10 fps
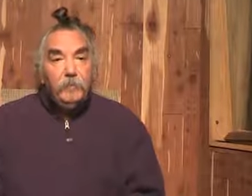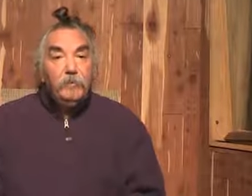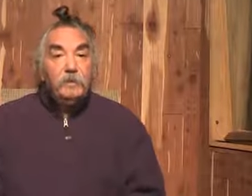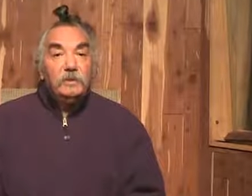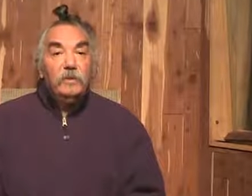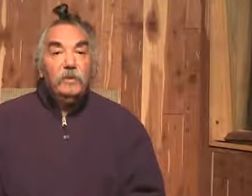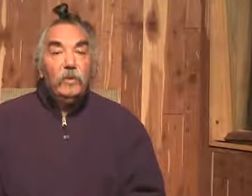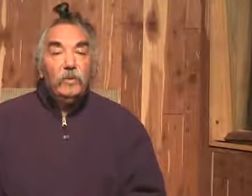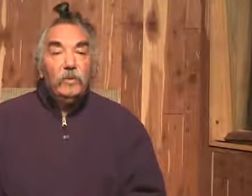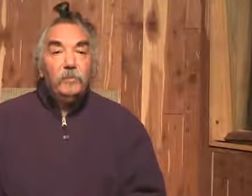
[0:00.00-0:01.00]
Embrace the
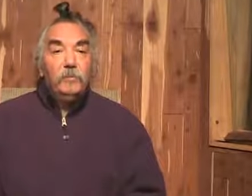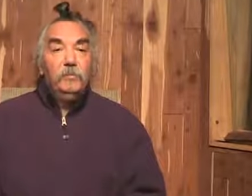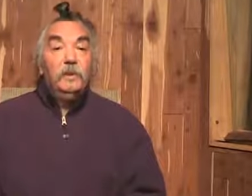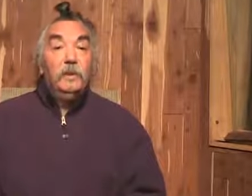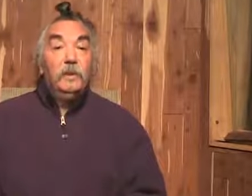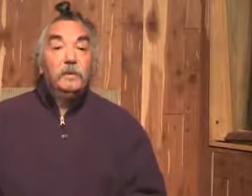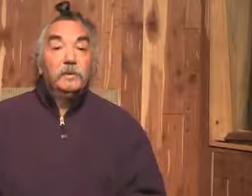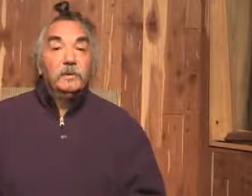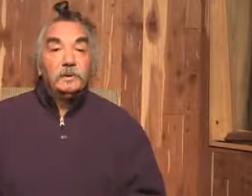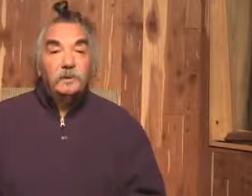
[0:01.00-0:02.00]
total beyond
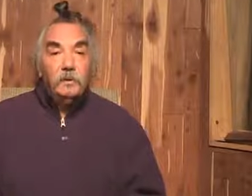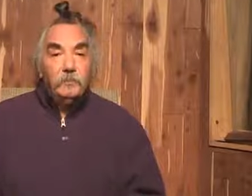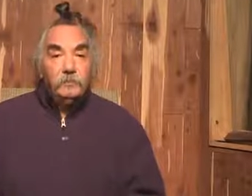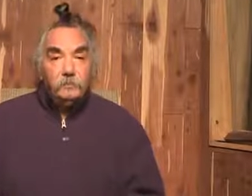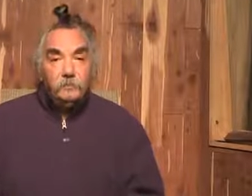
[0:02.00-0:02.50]
itself.